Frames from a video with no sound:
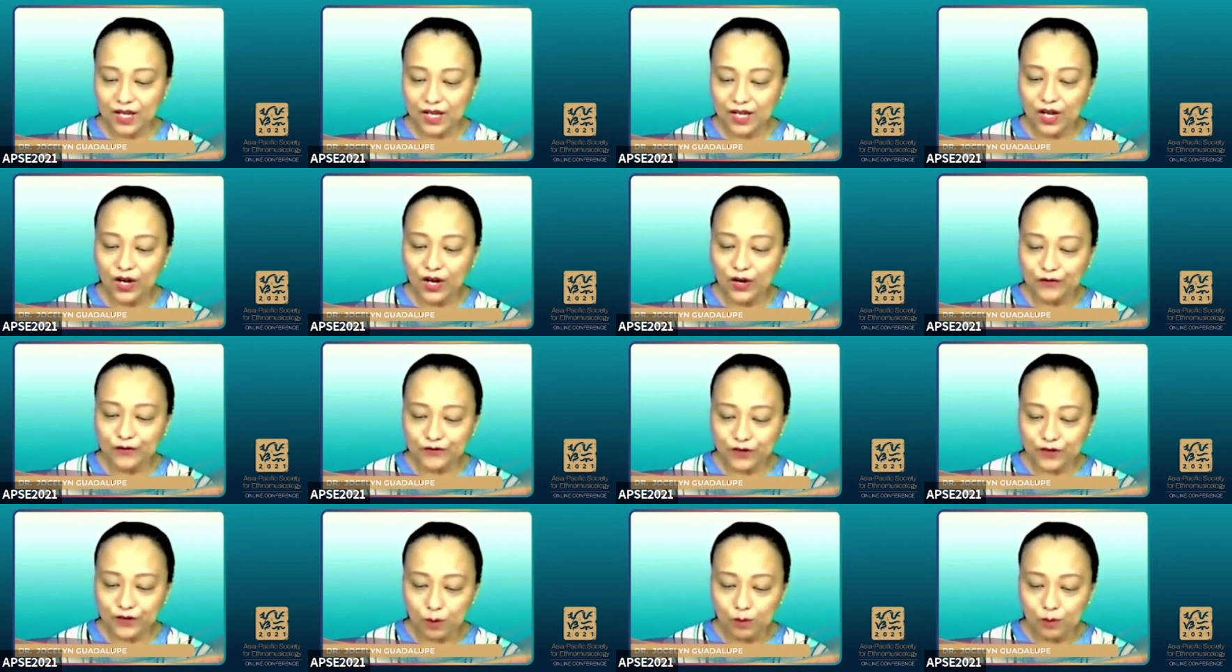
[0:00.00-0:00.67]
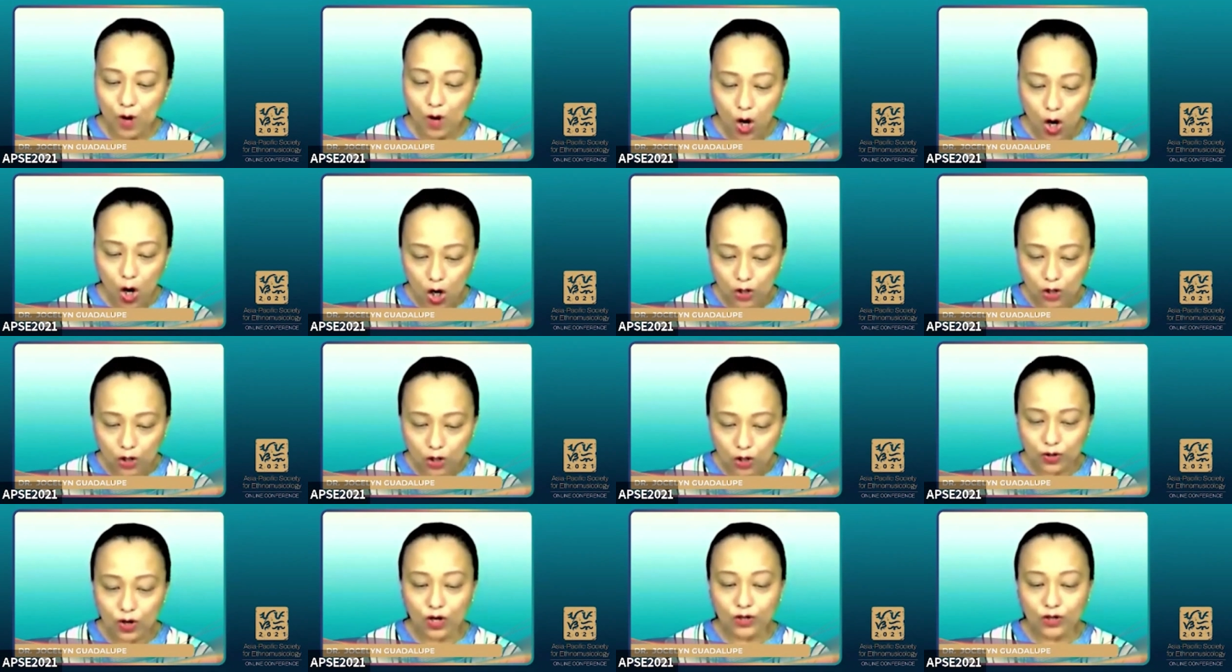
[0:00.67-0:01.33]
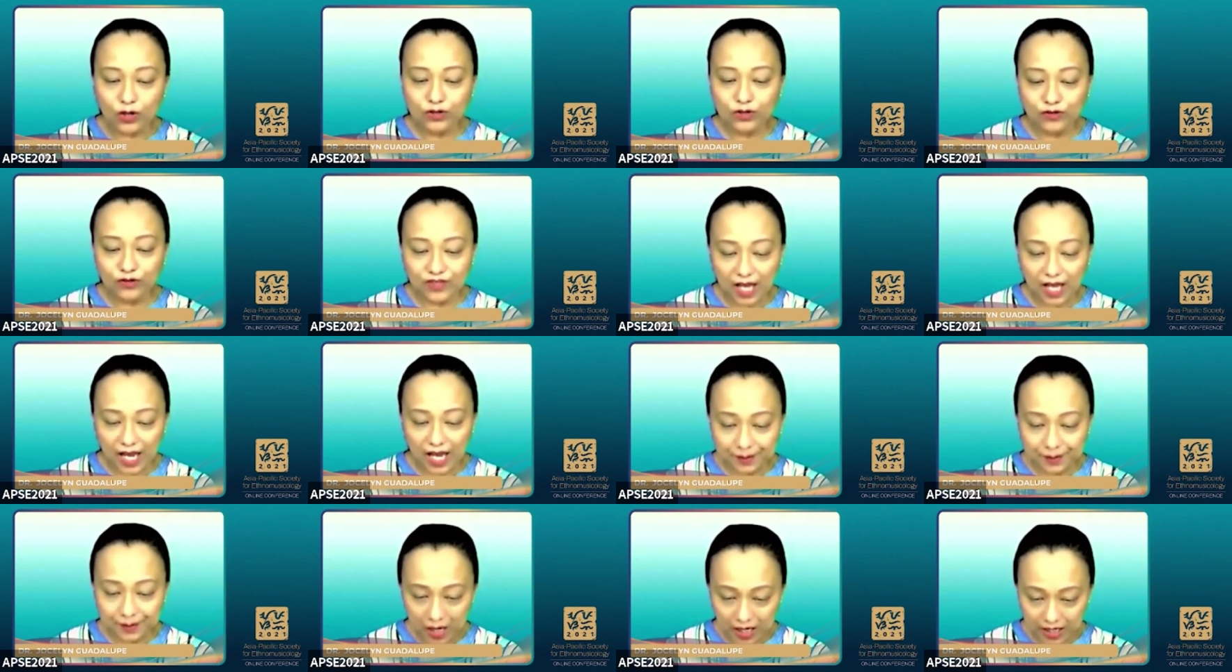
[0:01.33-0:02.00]
From Hong Rong to Thai
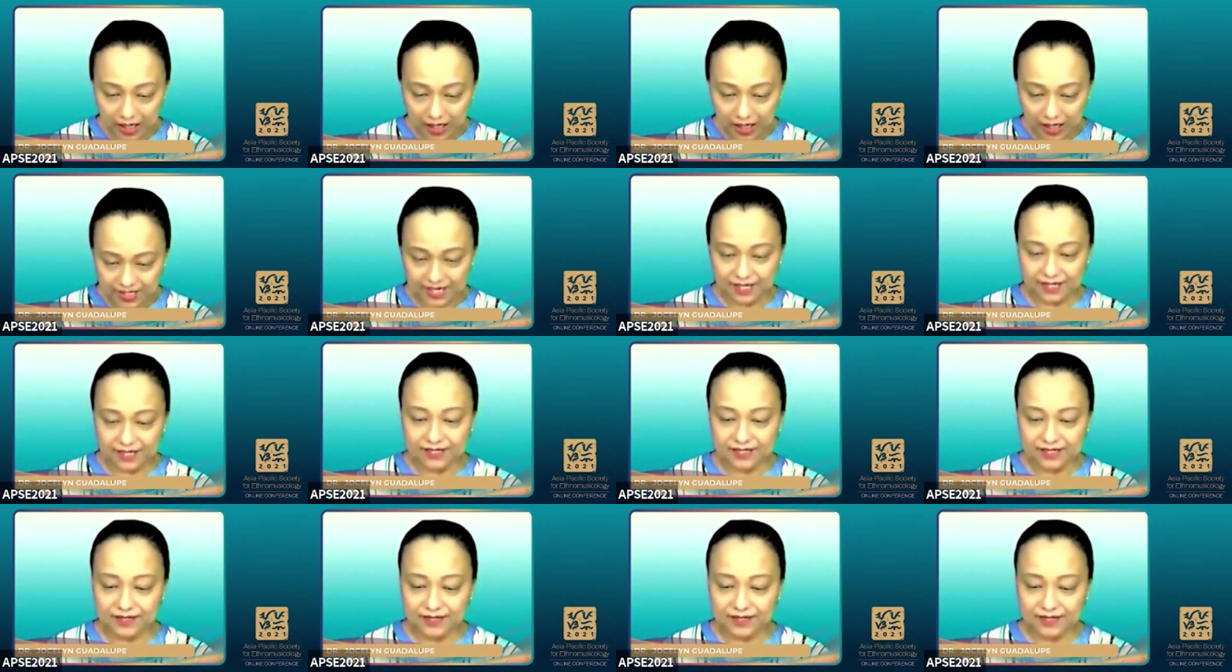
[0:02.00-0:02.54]
Politics.